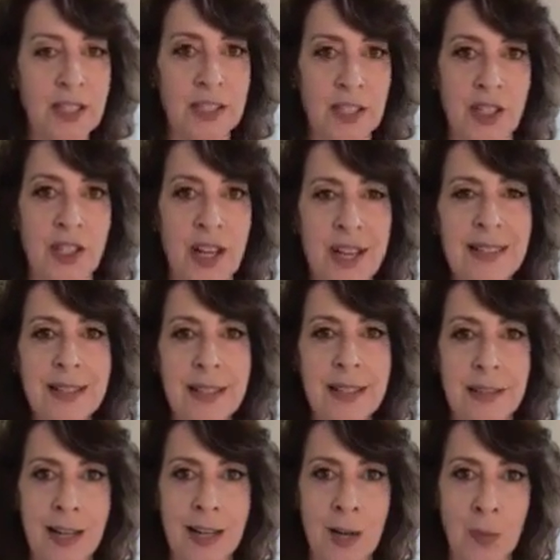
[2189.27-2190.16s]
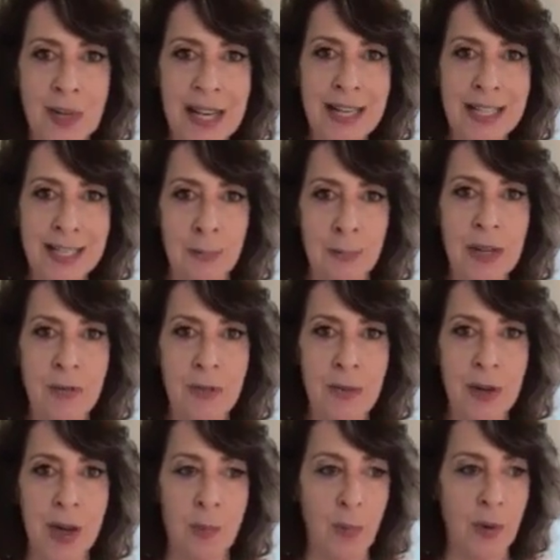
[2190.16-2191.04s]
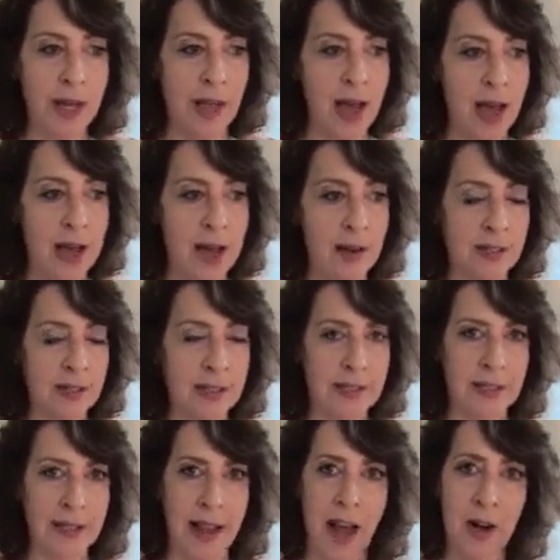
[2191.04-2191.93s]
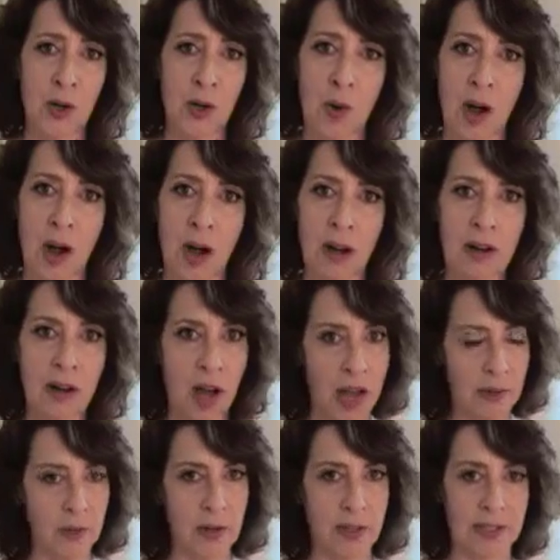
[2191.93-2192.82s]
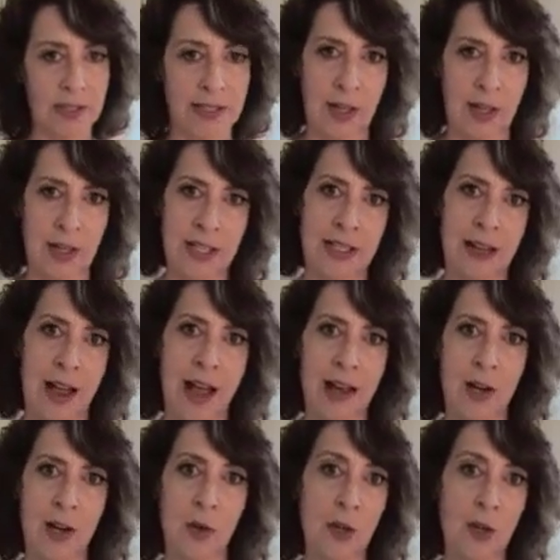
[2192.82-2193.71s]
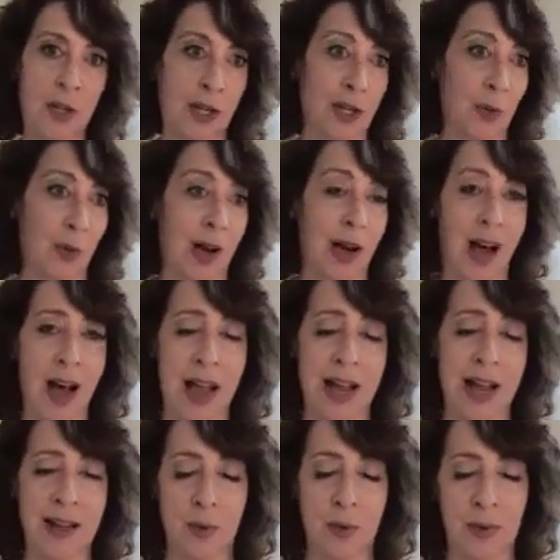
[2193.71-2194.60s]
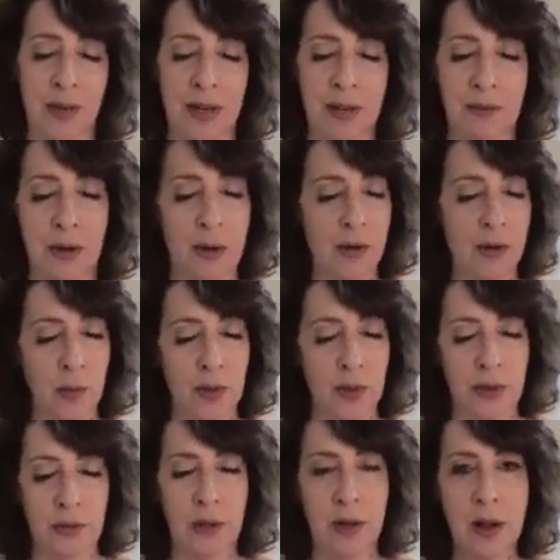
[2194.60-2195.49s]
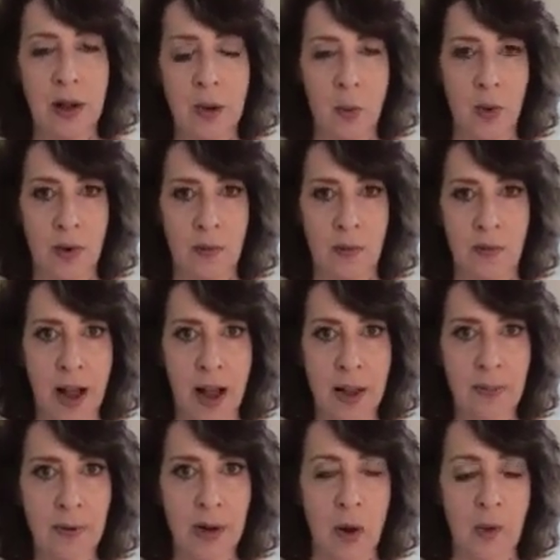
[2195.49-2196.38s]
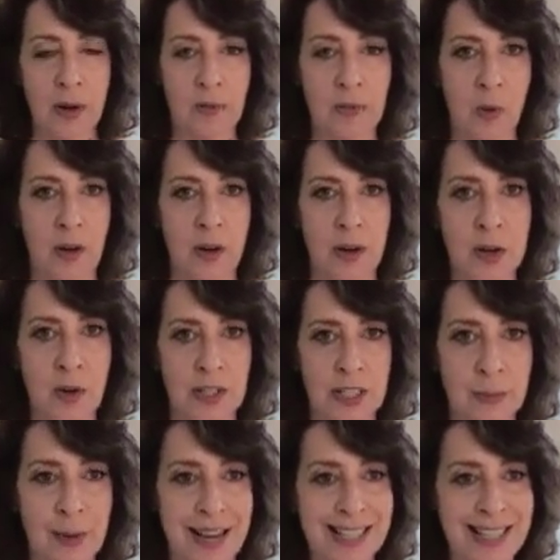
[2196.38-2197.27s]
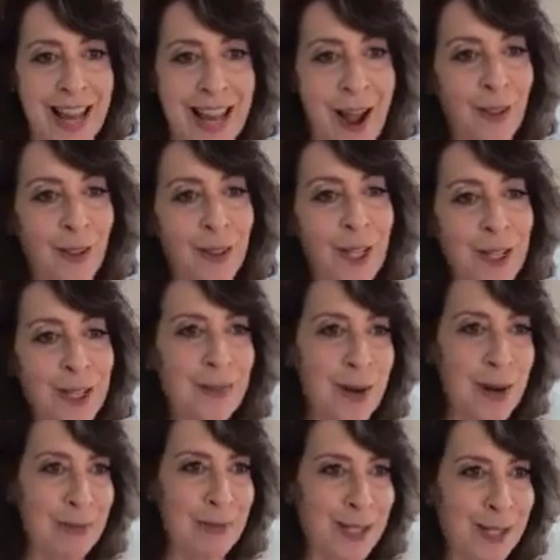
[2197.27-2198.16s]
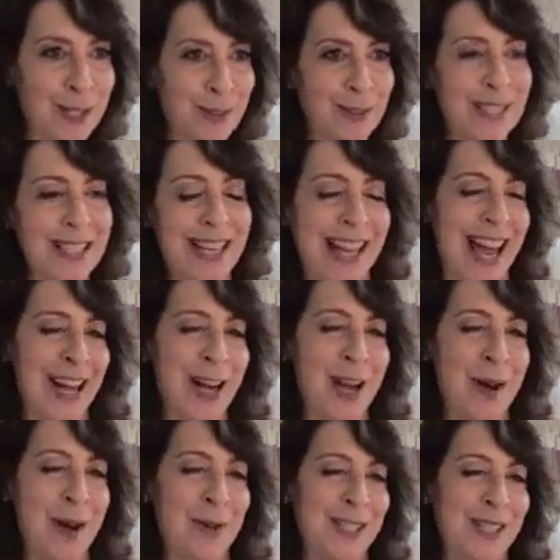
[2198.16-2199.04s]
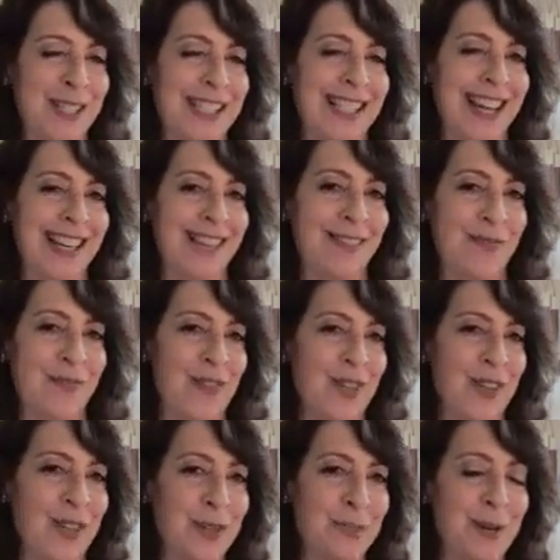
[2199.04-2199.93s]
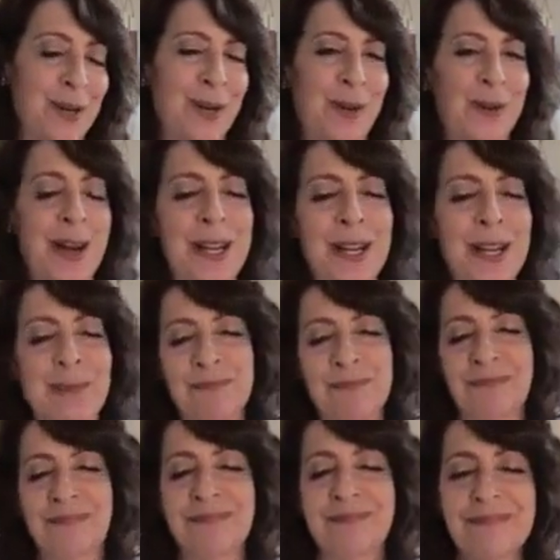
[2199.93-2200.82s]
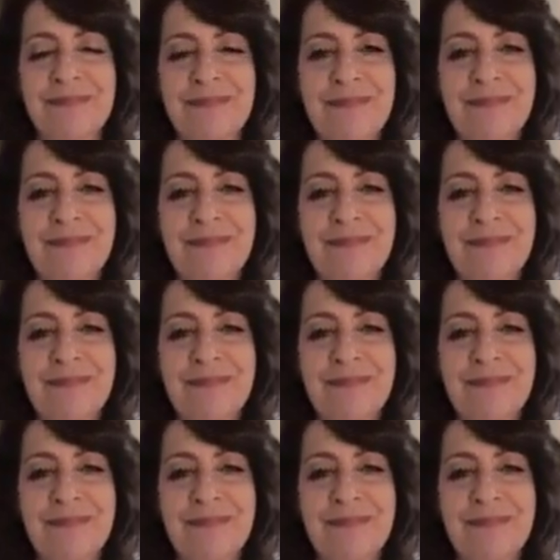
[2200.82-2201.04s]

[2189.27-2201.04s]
just a chaise in it, and we needed to beef it up. We added a scatter rug kind of on a diagonal. You can do a hide or whatever. I don't know what vibe you're going for in your space. Linda's one of my students. I kind of know her design fingerprint already.